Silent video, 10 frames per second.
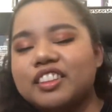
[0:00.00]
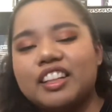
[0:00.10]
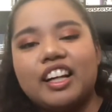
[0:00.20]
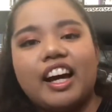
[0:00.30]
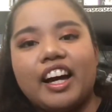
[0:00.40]

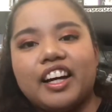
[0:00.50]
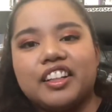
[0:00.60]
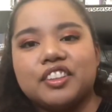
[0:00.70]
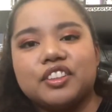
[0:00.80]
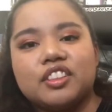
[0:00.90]

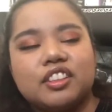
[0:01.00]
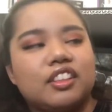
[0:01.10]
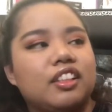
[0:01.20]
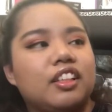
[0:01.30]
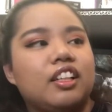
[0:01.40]
and
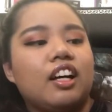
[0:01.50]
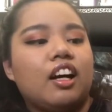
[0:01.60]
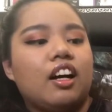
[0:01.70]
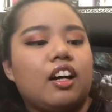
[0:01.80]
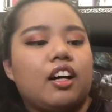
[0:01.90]

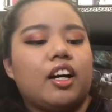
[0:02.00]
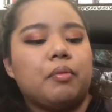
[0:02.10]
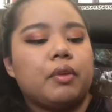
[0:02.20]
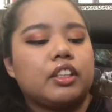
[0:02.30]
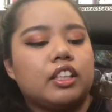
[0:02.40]
I'm
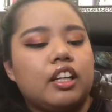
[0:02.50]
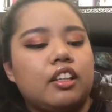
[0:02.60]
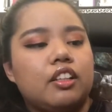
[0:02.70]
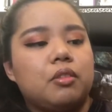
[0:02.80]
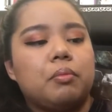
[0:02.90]

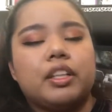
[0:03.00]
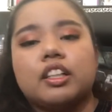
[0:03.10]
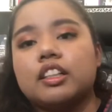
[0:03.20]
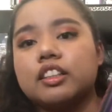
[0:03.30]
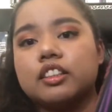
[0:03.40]
excited
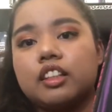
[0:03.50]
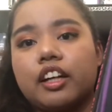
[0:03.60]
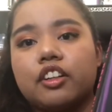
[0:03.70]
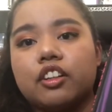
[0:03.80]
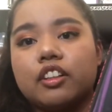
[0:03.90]
because I
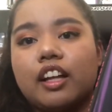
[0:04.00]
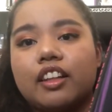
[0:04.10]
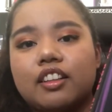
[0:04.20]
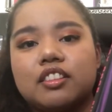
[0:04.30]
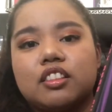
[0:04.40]
heard that
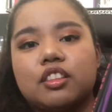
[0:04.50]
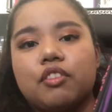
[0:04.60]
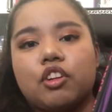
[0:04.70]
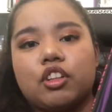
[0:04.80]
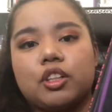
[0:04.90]
this is a
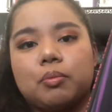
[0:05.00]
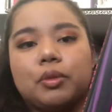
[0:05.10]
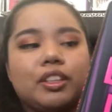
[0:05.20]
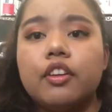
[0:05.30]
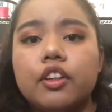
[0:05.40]
very good
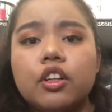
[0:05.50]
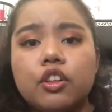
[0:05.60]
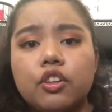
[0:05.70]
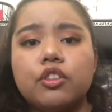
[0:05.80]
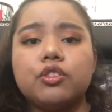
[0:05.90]
book. The
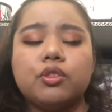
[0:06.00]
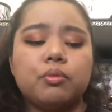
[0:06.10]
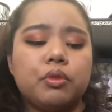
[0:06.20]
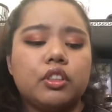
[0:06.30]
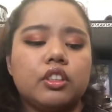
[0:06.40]
other two
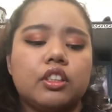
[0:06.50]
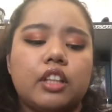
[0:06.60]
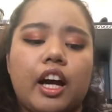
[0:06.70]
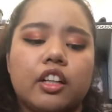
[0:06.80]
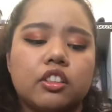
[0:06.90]
books is
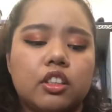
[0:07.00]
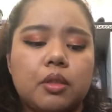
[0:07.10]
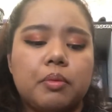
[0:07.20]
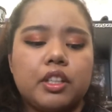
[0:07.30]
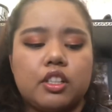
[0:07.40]
actually
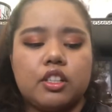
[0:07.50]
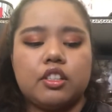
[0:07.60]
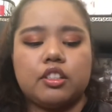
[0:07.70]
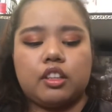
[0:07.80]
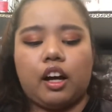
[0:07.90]

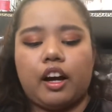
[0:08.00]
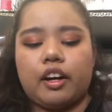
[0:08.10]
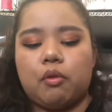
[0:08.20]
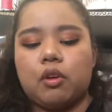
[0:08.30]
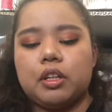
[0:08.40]
because I
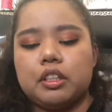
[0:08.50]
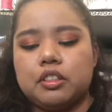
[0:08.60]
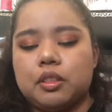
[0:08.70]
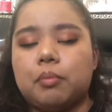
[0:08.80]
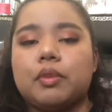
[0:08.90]
wanted
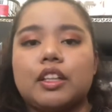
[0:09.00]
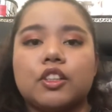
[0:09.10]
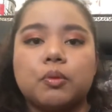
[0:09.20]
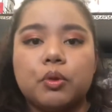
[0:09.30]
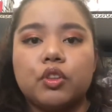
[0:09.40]
something
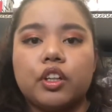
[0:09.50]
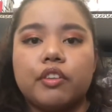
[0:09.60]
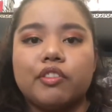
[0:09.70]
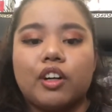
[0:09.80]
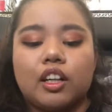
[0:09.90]
spooky
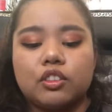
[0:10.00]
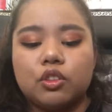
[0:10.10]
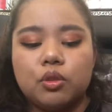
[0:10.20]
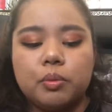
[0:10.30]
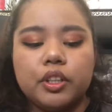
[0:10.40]
for
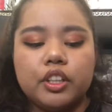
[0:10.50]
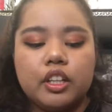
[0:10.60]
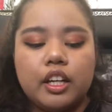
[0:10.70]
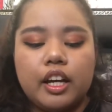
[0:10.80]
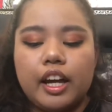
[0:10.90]
October
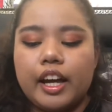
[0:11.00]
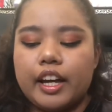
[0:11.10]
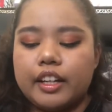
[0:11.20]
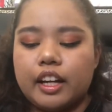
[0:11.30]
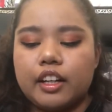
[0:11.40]

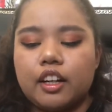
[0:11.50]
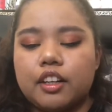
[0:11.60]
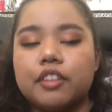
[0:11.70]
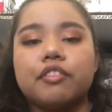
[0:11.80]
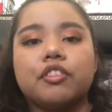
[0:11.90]
and I got
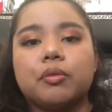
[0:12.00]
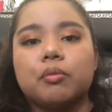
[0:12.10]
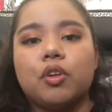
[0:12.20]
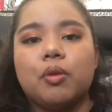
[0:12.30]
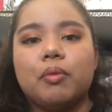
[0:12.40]
it from
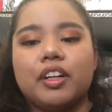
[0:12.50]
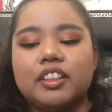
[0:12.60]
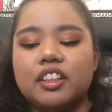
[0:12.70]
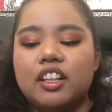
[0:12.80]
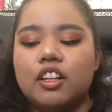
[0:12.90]
Walmart.
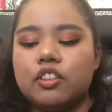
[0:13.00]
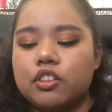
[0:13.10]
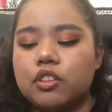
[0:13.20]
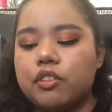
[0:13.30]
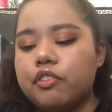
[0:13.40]

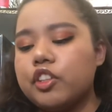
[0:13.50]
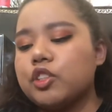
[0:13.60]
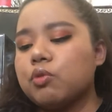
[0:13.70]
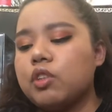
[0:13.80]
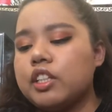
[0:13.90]
So the
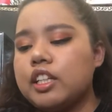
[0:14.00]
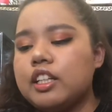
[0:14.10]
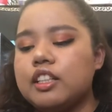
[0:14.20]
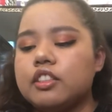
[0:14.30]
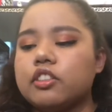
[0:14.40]
first one
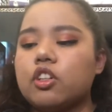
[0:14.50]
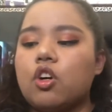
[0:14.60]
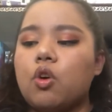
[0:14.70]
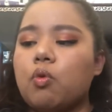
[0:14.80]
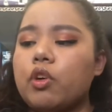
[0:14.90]
is
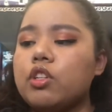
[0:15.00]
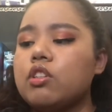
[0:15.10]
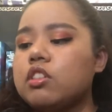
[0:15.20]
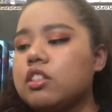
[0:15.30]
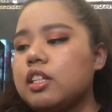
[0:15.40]
When You
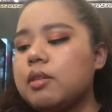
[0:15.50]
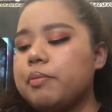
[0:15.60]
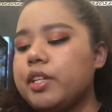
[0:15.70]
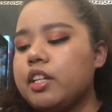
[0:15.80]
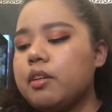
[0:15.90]
See
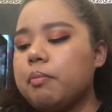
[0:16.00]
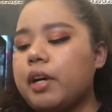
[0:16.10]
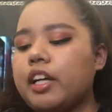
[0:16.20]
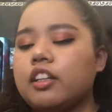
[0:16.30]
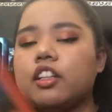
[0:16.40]
Me
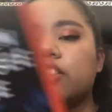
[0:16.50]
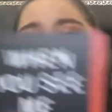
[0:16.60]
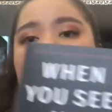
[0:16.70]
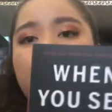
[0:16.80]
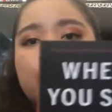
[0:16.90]
by
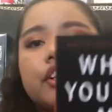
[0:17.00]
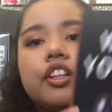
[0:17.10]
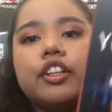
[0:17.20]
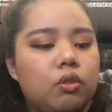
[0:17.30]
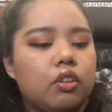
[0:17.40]
Lisa
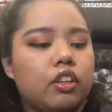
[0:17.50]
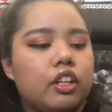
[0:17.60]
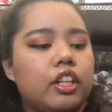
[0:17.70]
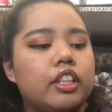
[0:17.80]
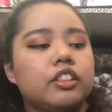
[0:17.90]
Gardner, The
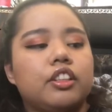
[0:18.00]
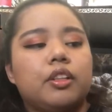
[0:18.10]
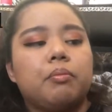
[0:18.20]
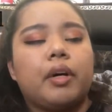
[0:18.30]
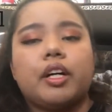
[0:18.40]

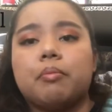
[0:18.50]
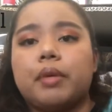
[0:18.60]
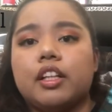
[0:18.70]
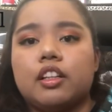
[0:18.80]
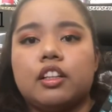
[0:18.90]
Hunted by
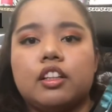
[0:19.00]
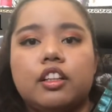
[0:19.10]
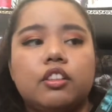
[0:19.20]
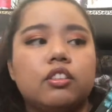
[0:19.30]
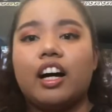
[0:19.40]
Bentley
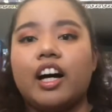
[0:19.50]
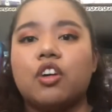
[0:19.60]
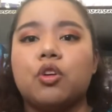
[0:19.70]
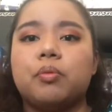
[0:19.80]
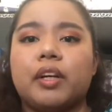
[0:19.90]
Little.
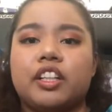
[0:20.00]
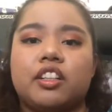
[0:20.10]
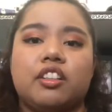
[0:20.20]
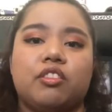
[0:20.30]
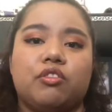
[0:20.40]
hope I
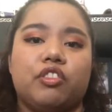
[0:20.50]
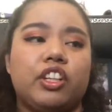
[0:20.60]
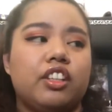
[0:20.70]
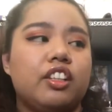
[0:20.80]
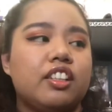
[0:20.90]
can
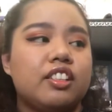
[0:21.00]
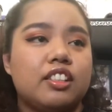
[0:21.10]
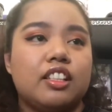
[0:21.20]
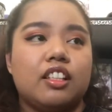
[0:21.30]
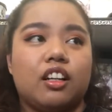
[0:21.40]
read this
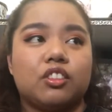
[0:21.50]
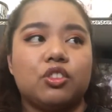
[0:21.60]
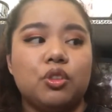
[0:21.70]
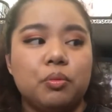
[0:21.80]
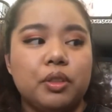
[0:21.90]
in
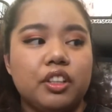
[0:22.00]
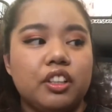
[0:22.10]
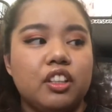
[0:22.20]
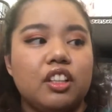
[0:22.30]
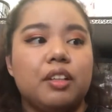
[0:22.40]

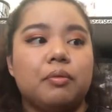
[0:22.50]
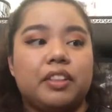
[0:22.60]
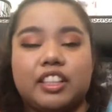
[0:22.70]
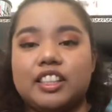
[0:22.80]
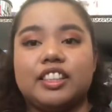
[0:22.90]
October
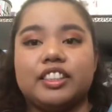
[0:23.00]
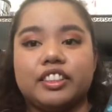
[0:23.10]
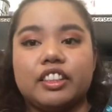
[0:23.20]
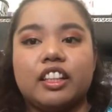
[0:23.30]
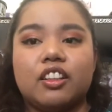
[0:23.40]
because
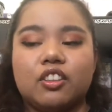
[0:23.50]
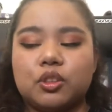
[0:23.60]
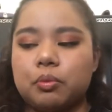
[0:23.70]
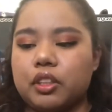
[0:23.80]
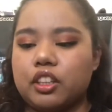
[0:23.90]
it looks
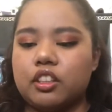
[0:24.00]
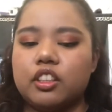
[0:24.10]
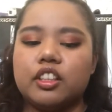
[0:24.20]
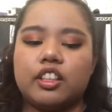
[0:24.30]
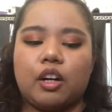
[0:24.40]
pretty
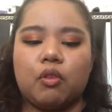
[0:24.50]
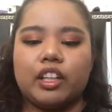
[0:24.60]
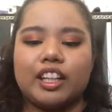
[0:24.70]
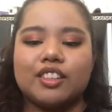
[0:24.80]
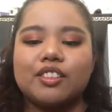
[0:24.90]
good. I want
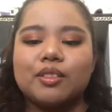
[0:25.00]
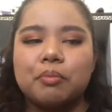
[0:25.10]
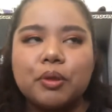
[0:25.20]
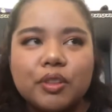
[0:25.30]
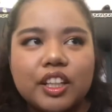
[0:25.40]
to get
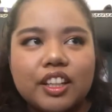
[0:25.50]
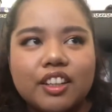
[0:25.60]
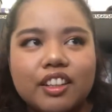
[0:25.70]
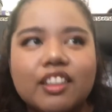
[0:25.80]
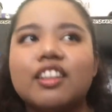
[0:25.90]

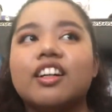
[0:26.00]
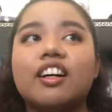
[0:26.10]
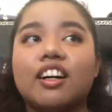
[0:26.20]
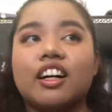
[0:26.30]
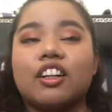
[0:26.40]
spooky
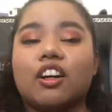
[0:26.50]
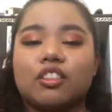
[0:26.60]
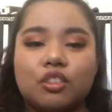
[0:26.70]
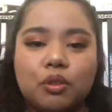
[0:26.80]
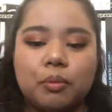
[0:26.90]
on
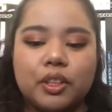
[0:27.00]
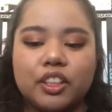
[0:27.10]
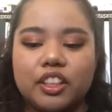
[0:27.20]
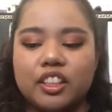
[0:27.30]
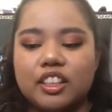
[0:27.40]

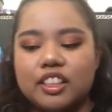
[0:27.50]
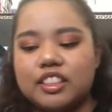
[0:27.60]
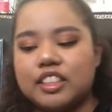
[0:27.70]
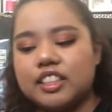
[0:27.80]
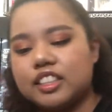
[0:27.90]
October
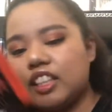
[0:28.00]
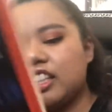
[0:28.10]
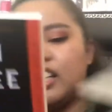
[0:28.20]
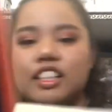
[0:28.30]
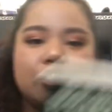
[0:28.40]
since it
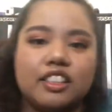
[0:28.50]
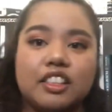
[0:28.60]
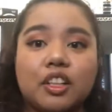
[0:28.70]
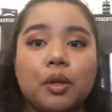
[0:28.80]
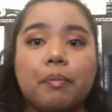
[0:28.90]
is
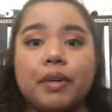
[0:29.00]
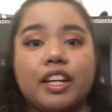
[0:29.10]
gonna be